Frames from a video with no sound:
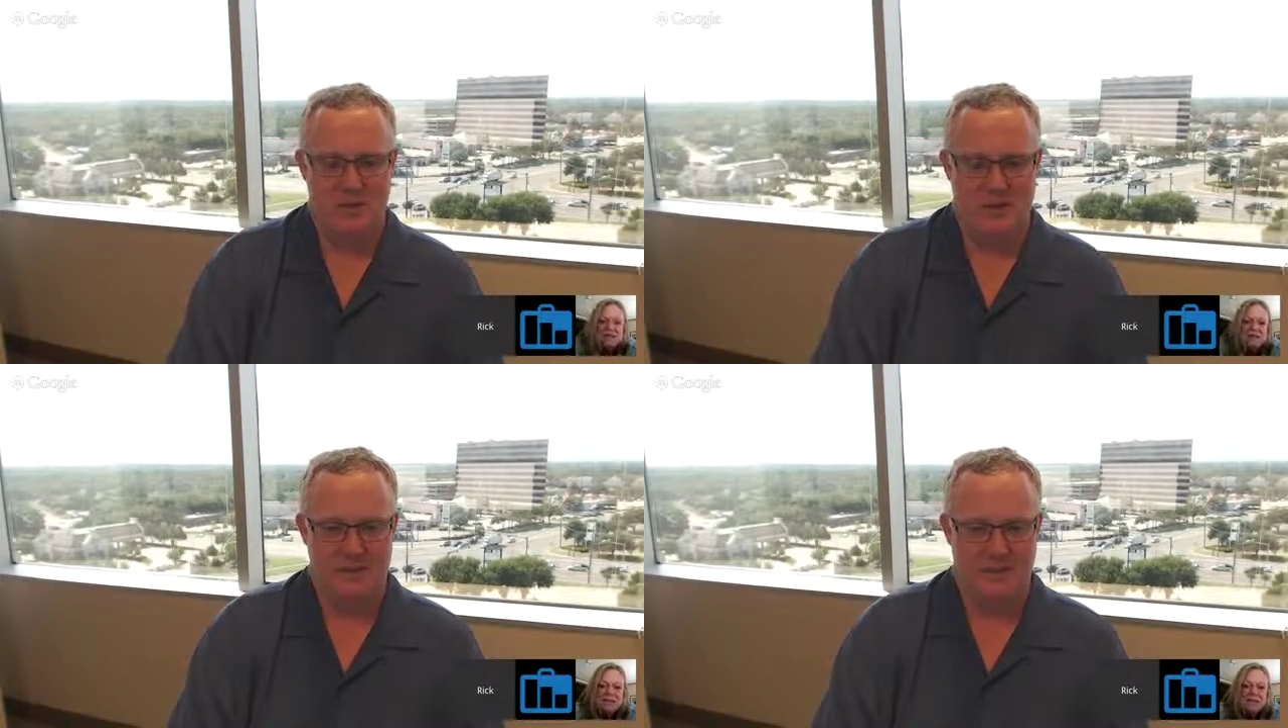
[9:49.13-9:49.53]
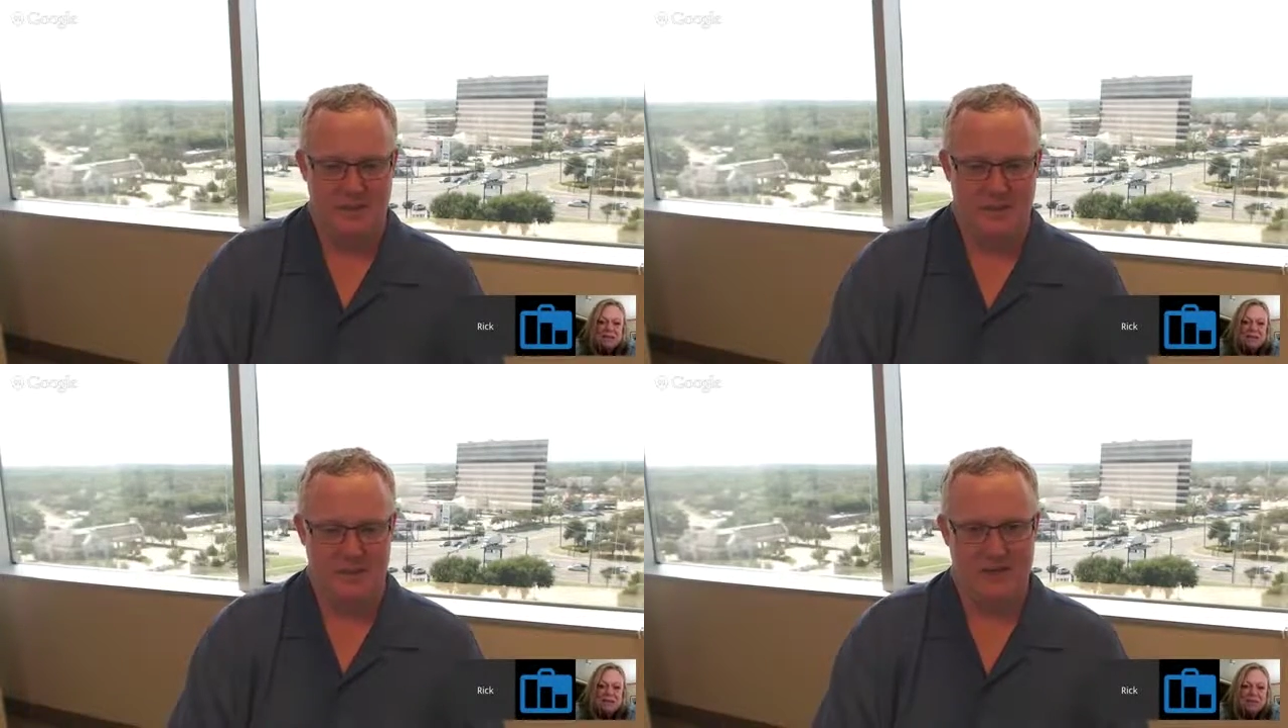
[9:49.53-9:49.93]
and
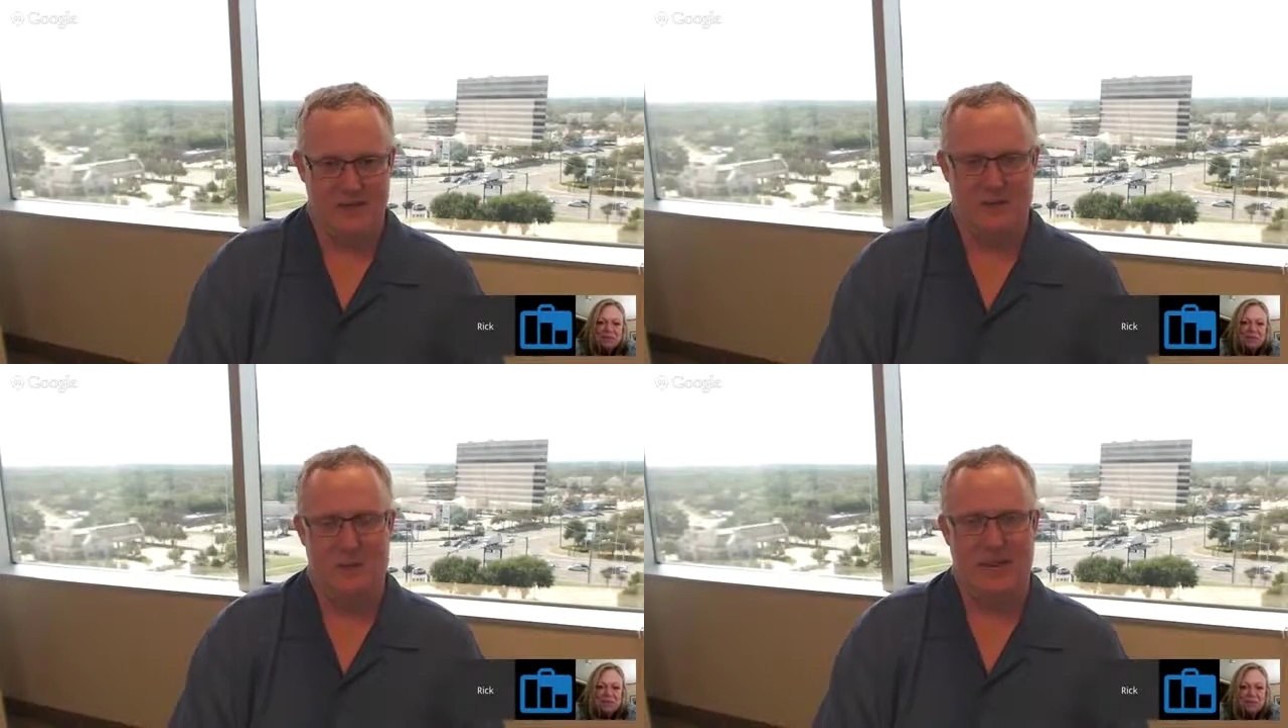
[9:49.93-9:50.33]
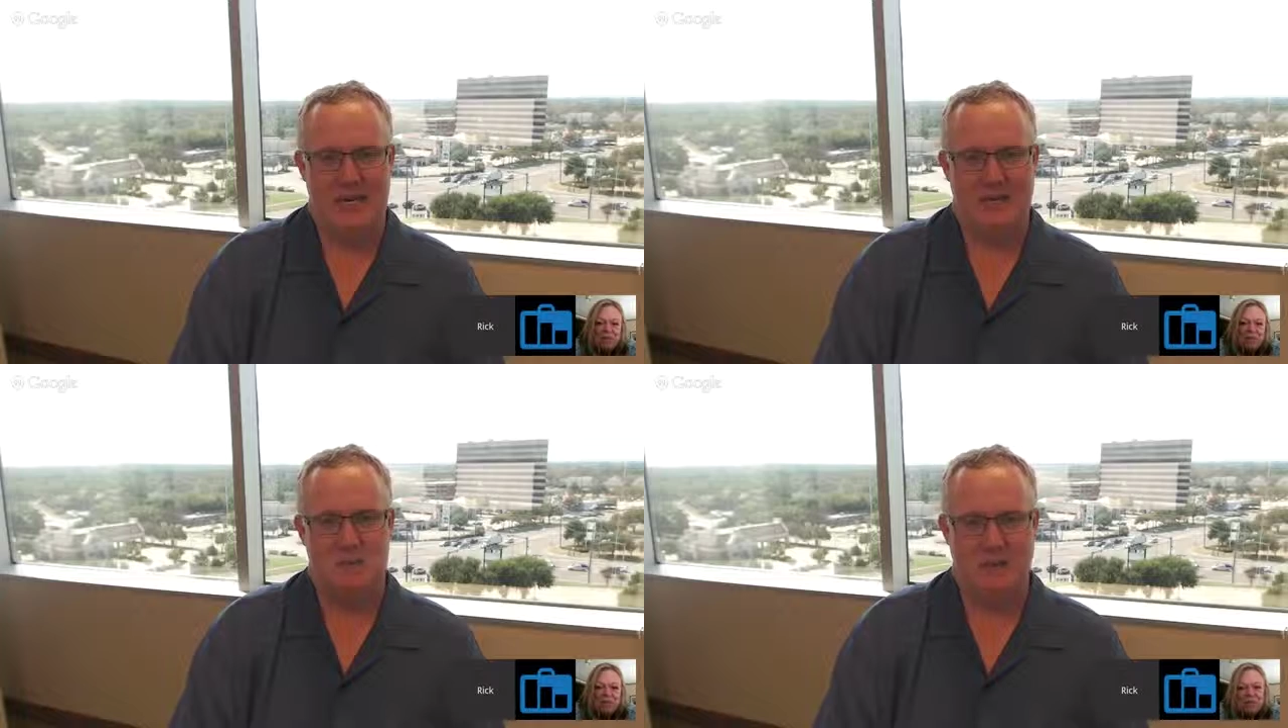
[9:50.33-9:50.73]
the
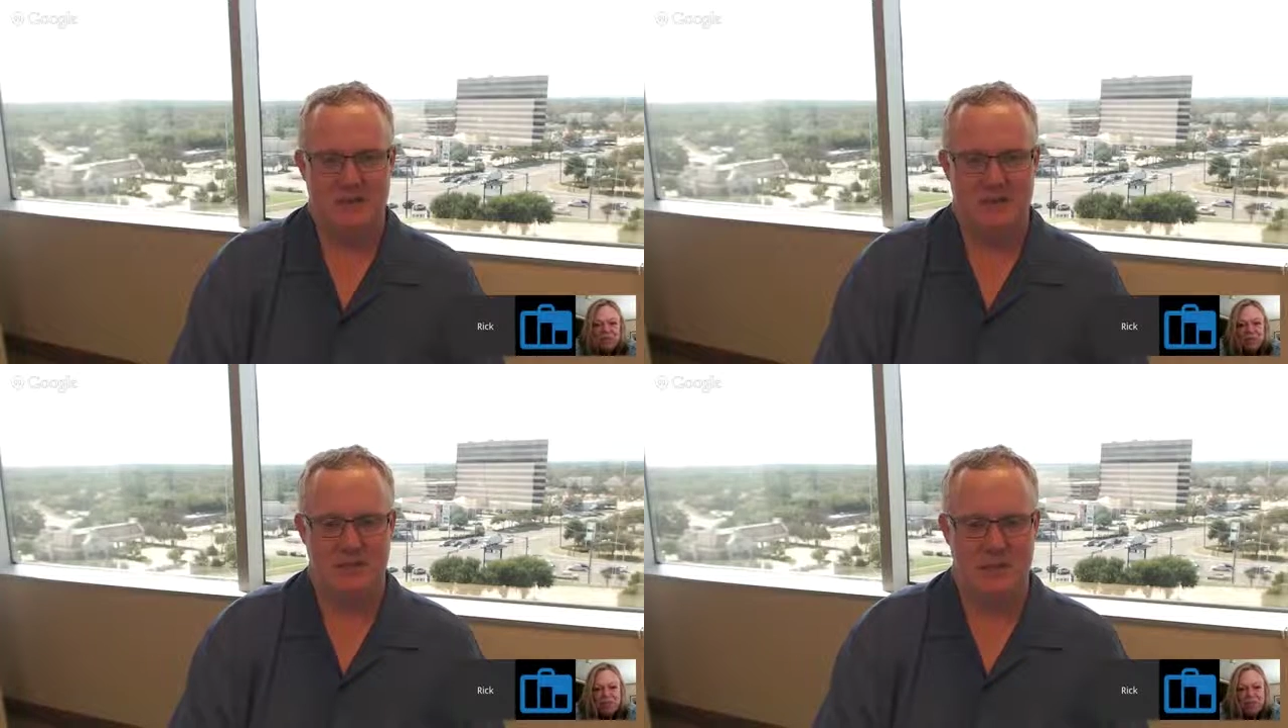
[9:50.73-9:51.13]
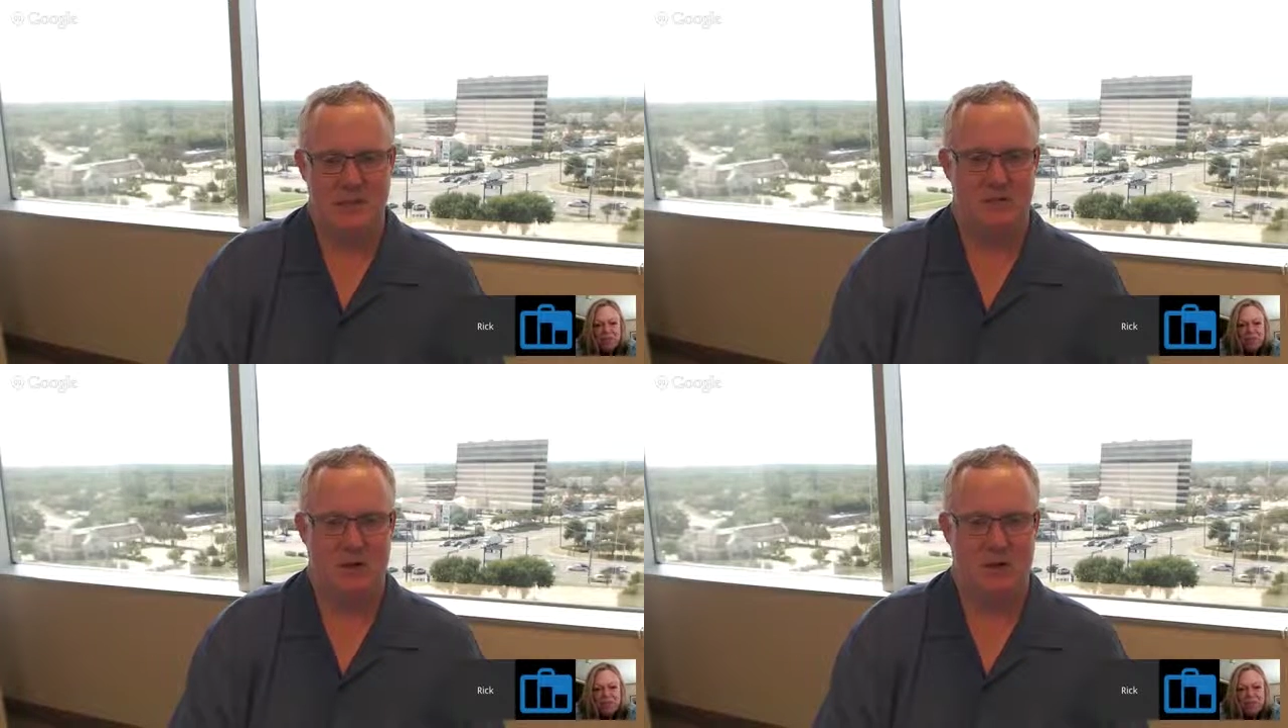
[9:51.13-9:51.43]
baggage police has been